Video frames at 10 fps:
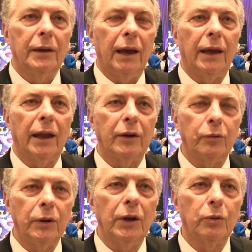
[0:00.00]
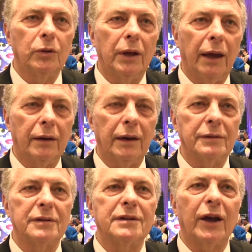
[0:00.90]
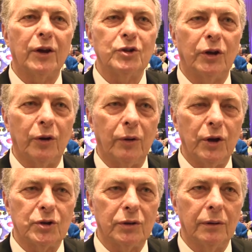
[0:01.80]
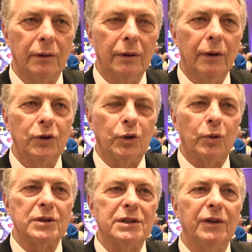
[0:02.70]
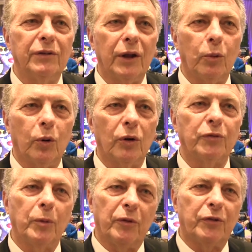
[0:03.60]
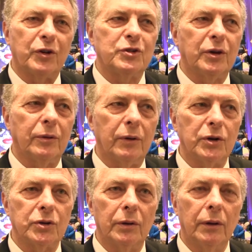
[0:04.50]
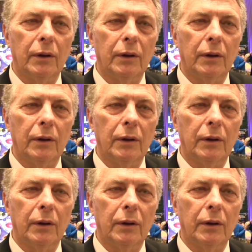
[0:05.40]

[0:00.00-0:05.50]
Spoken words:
and I really would like, as a second generation, to receive an award from a first generation.